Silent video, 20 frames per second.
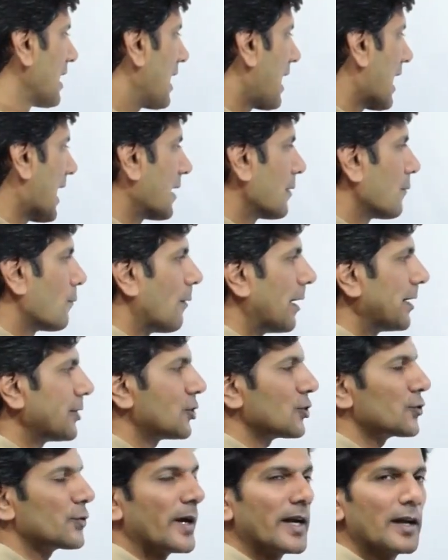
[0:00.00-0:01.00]
and 1
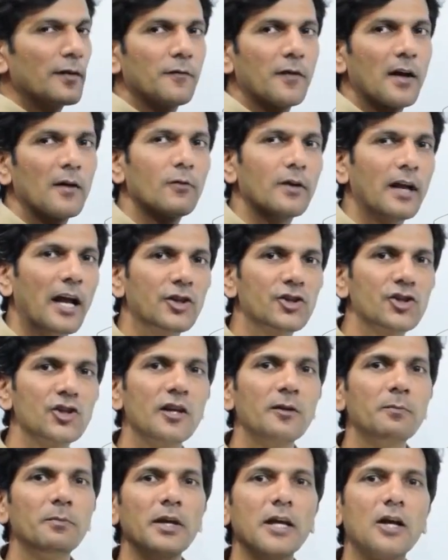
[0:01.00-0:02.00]
to 25 would
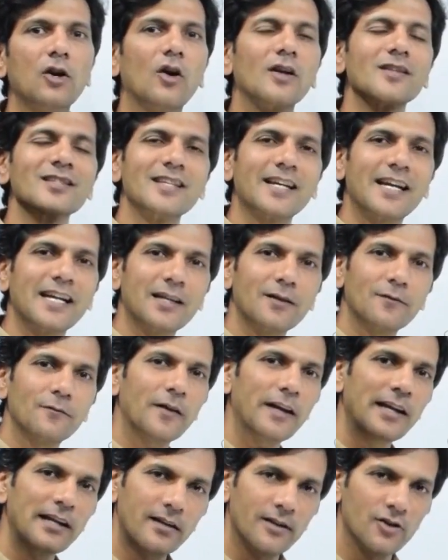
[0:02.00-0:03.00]
actually be
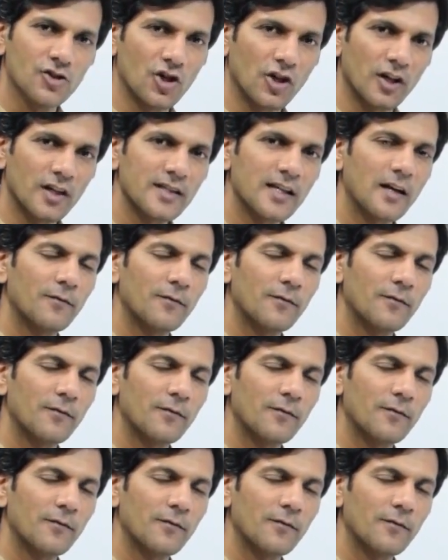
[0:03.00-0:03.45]
consecutive integers,